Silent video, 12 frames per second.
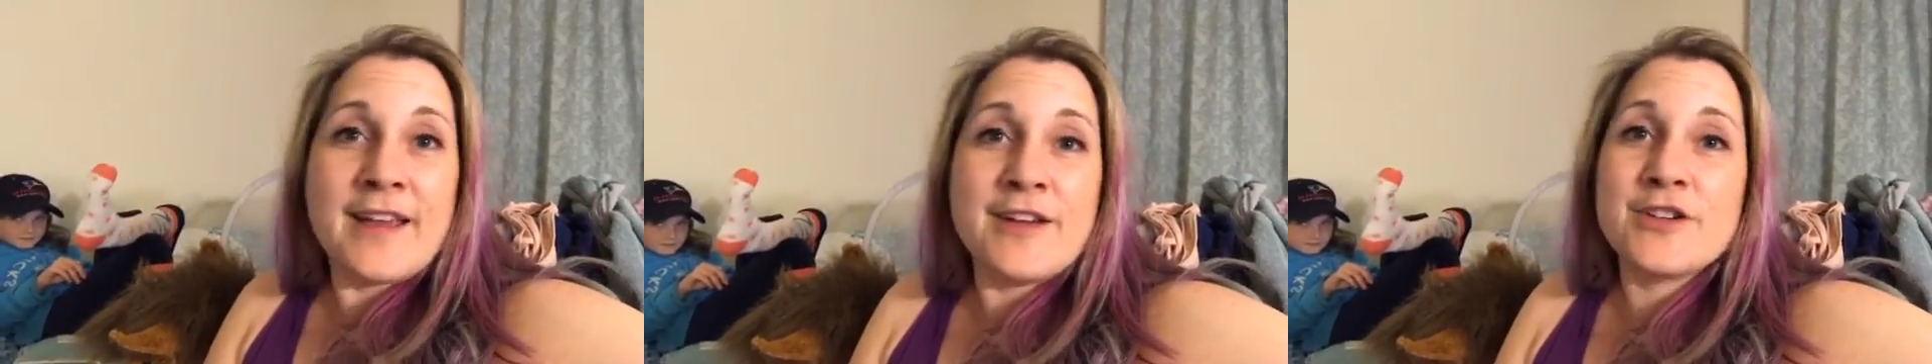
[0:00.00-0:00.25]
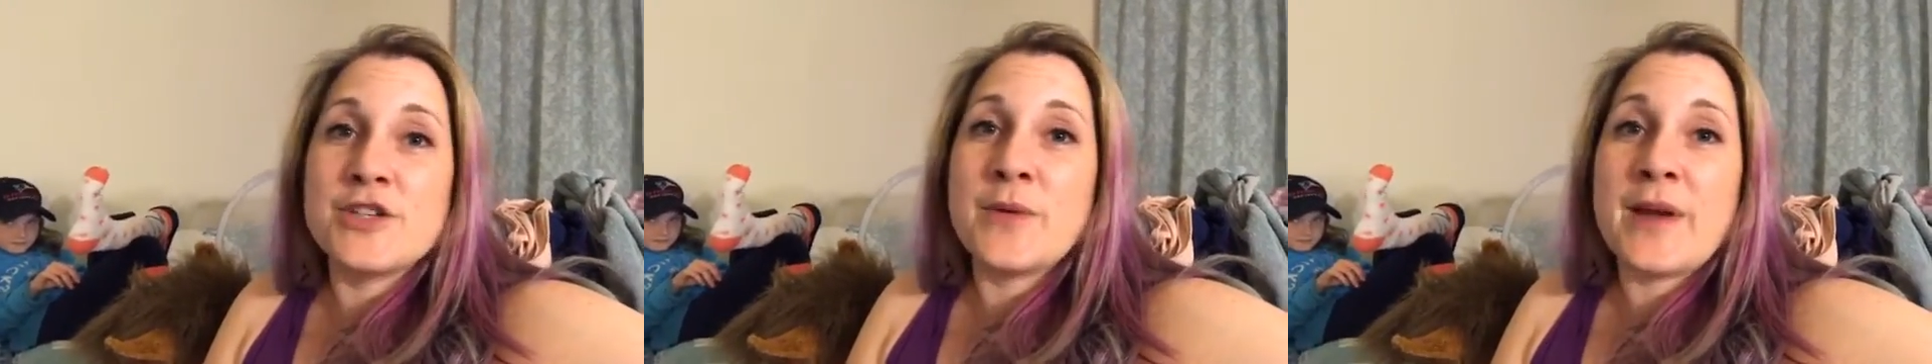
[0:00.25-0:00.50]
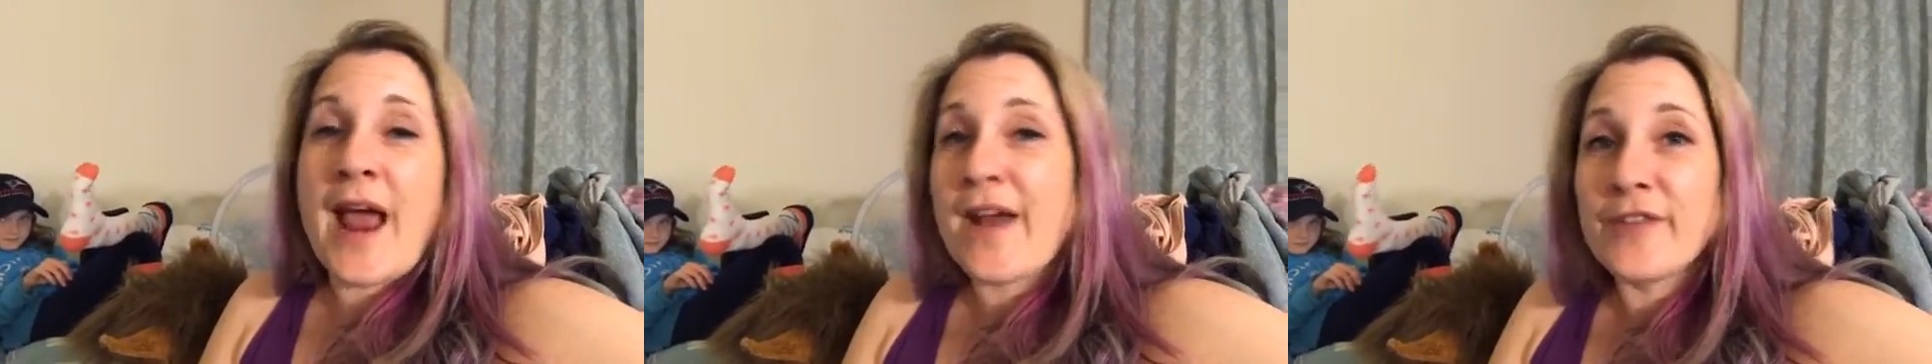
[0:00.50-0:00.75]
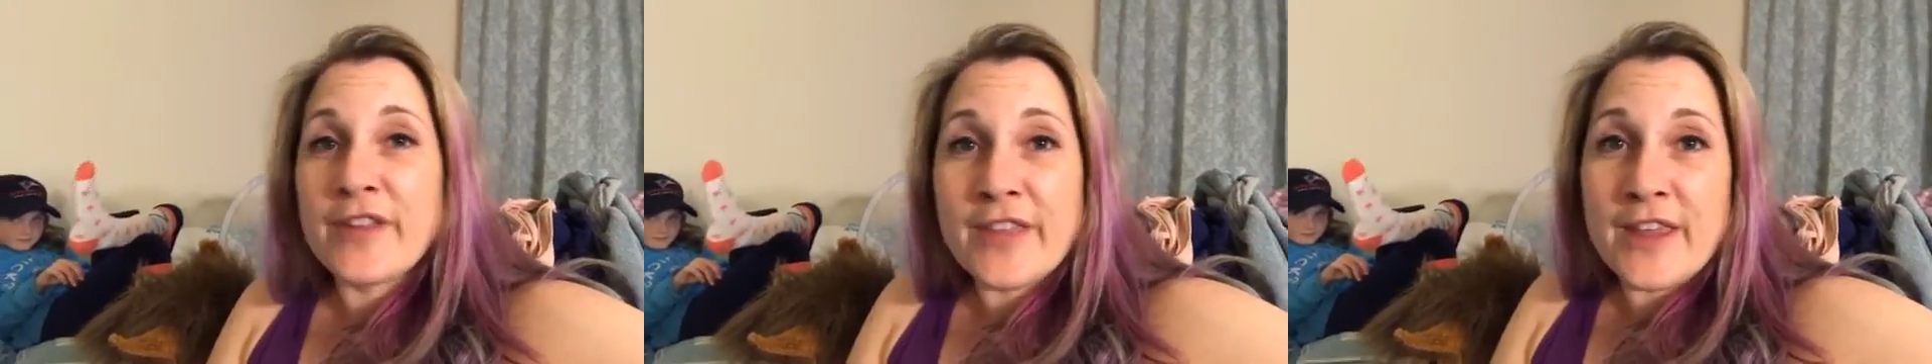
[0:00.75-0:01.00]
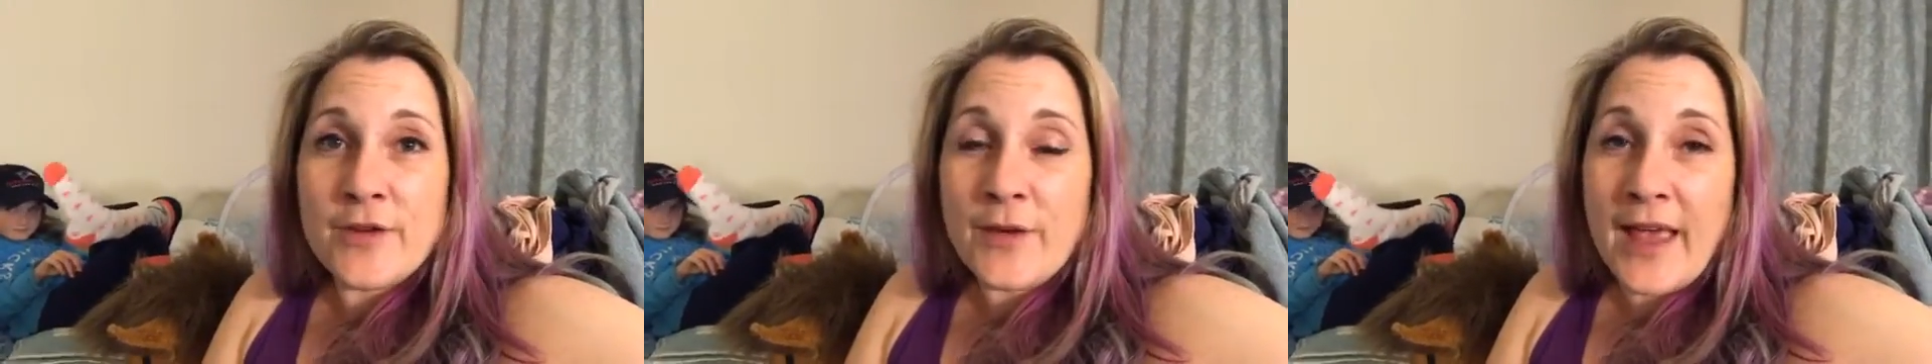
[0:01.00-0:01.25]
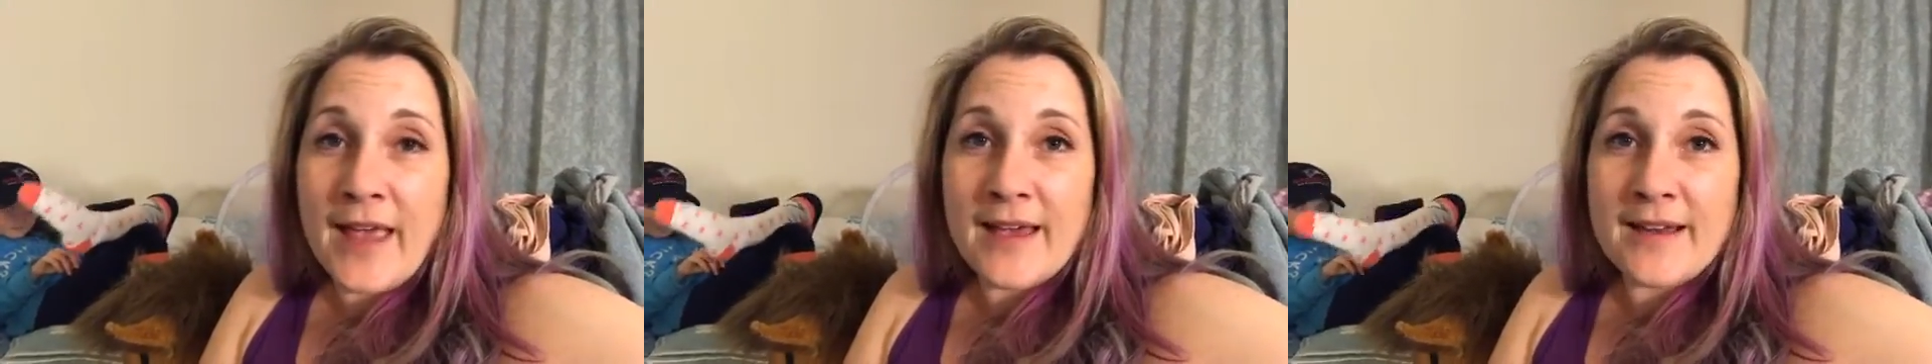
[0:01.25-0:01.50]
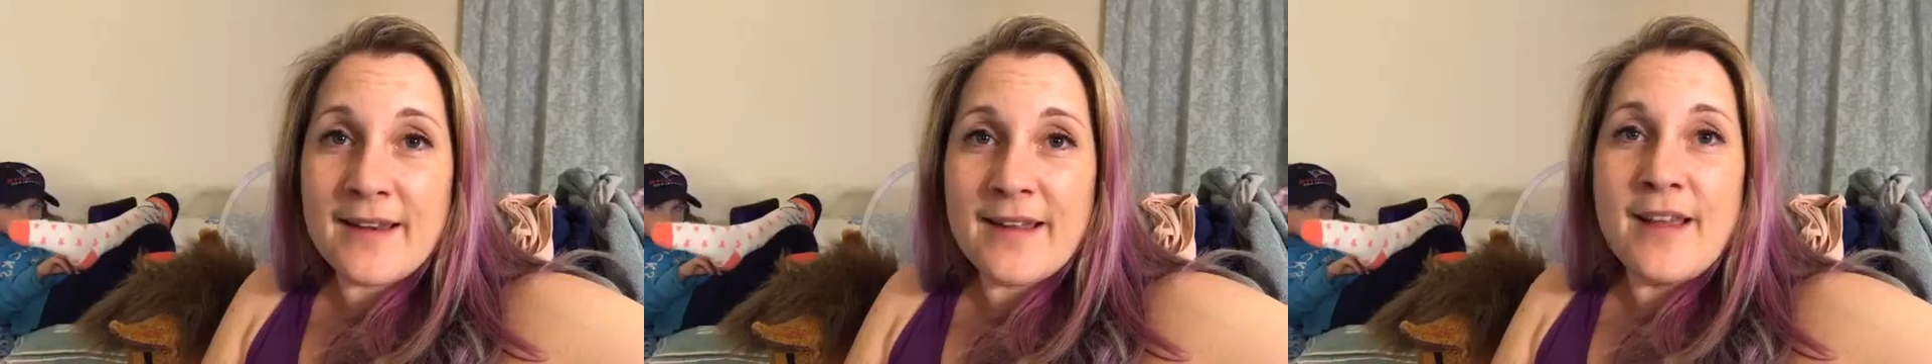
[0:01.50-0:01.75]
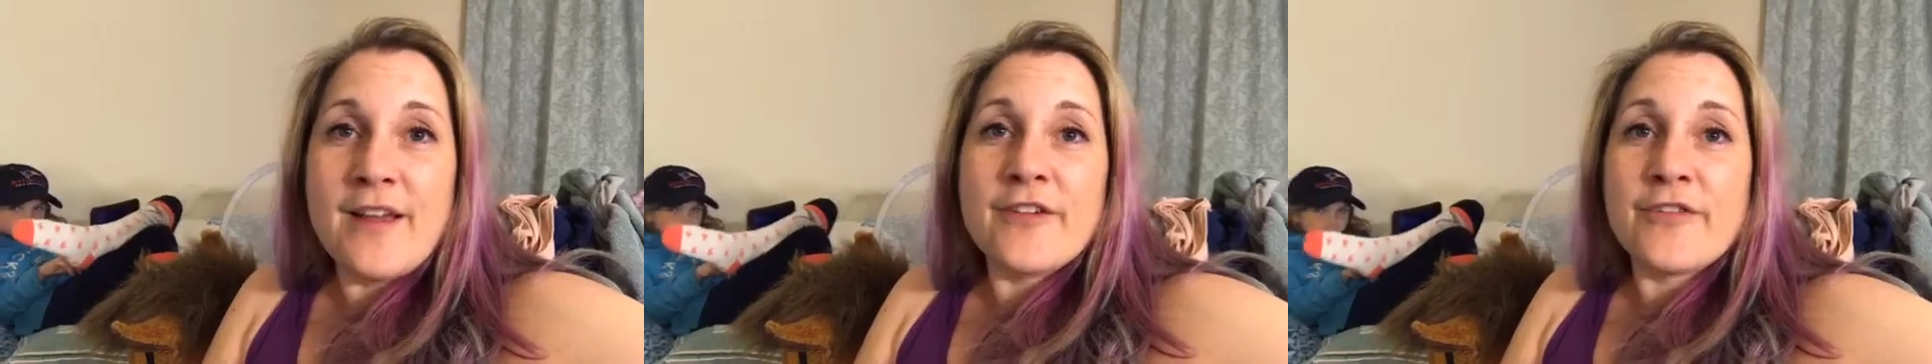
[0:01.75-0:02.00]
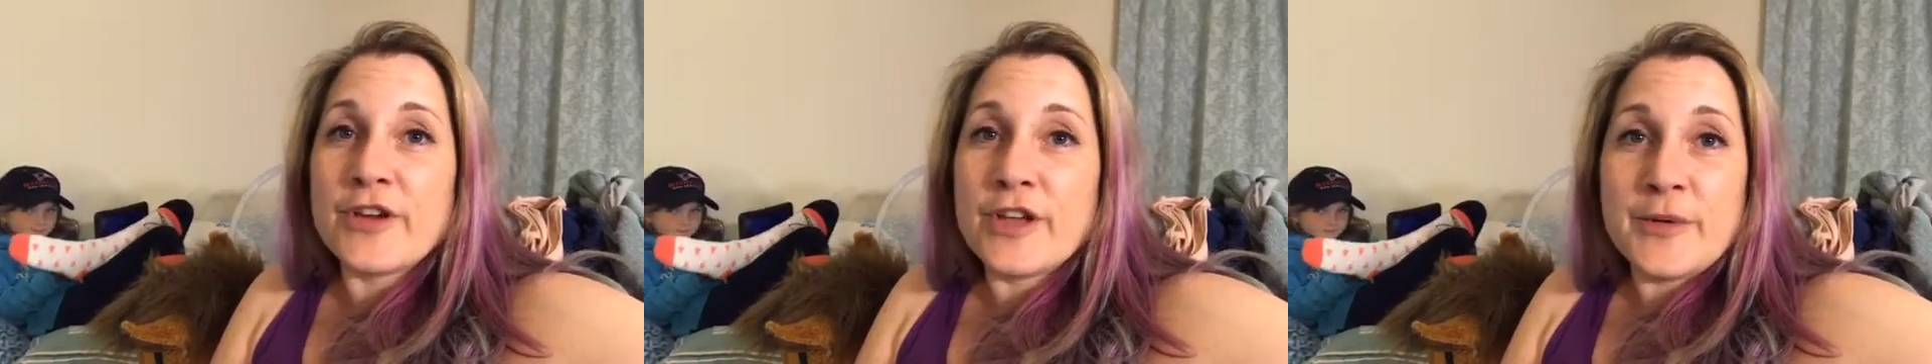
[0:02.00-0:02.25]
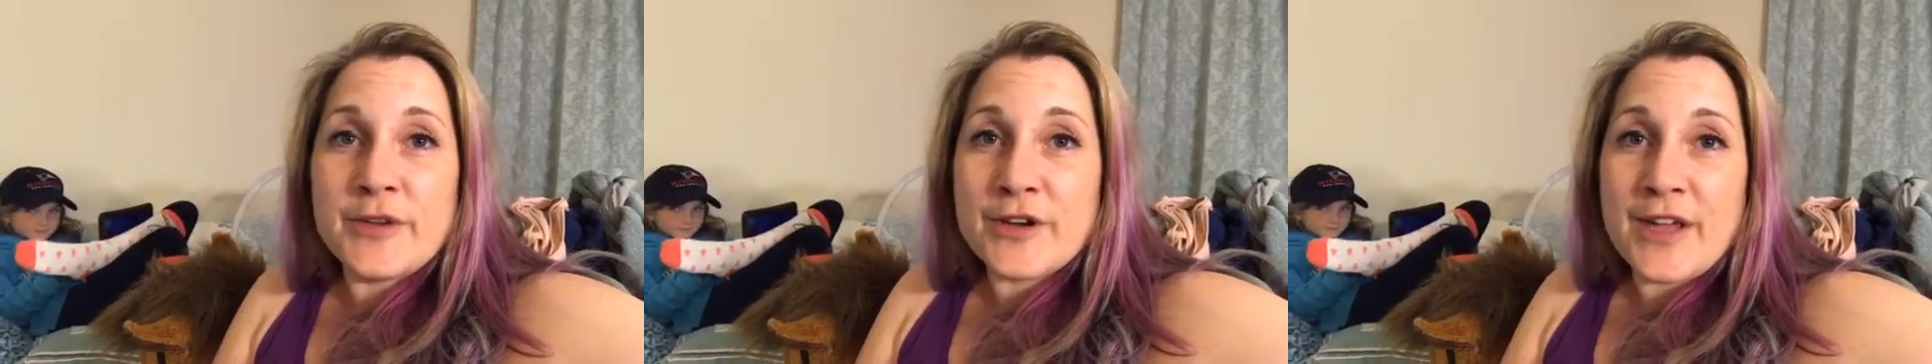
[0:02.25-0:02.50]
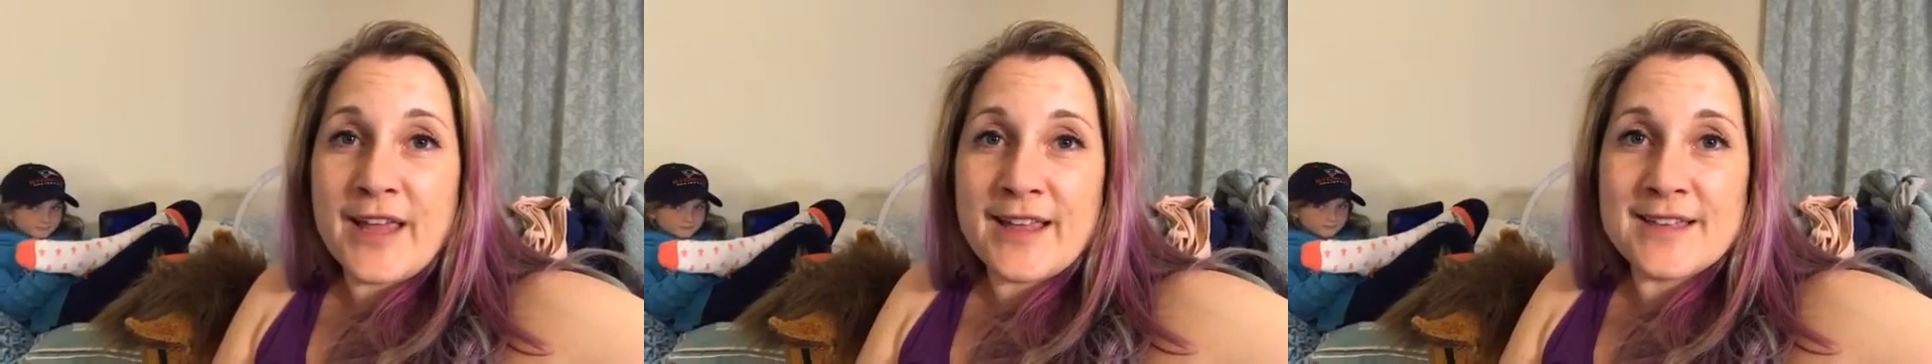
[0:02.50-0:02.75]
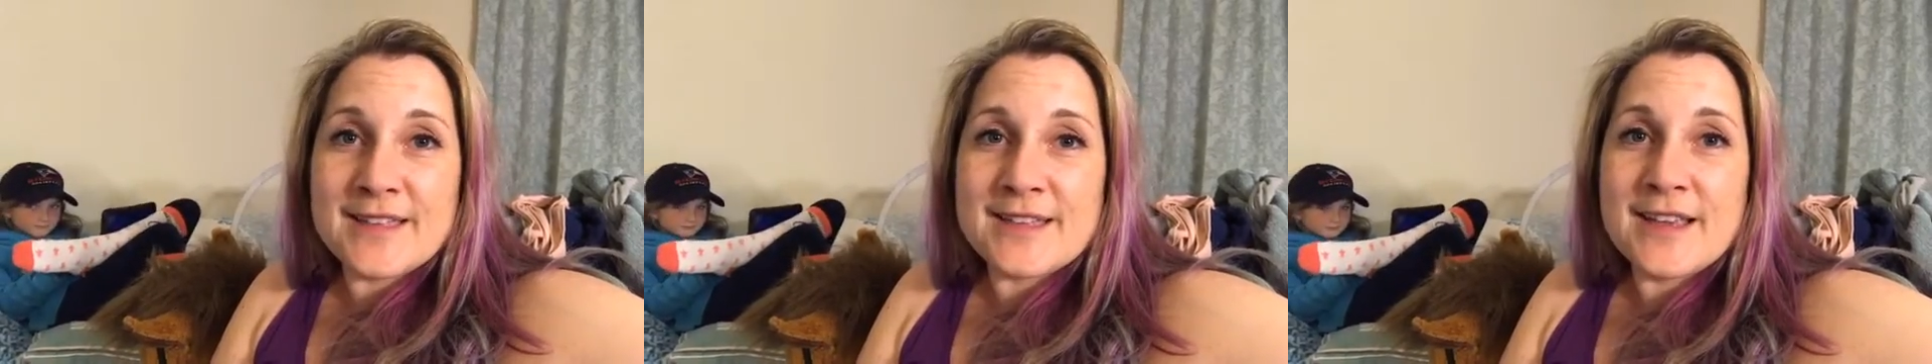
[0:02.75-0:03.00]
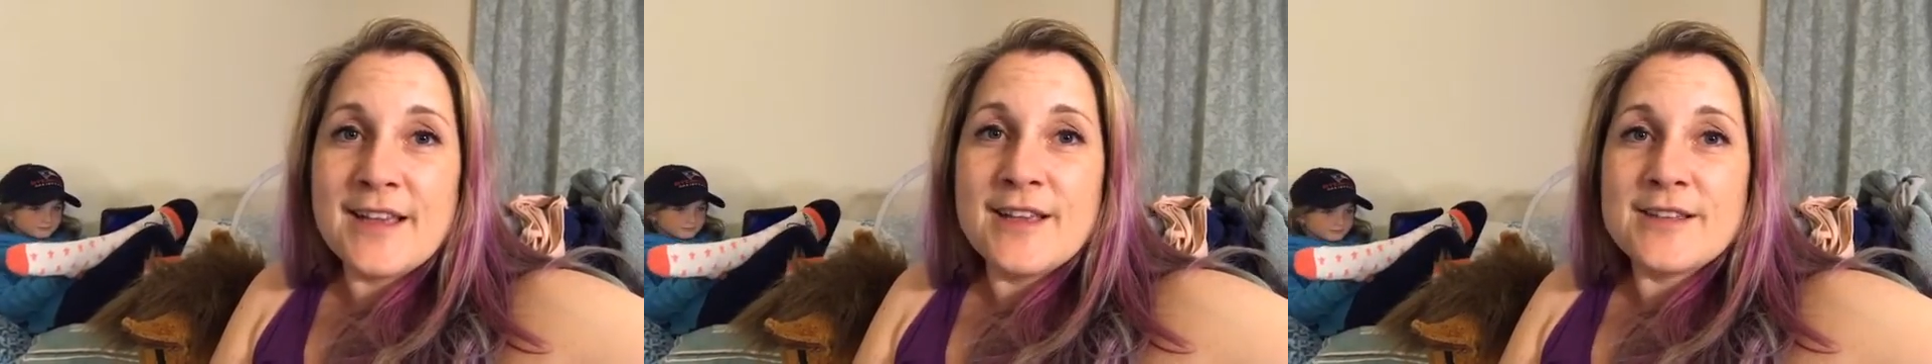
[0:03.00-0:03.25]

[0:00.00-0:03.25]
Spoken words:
and you're doing everything you can for you and your kids.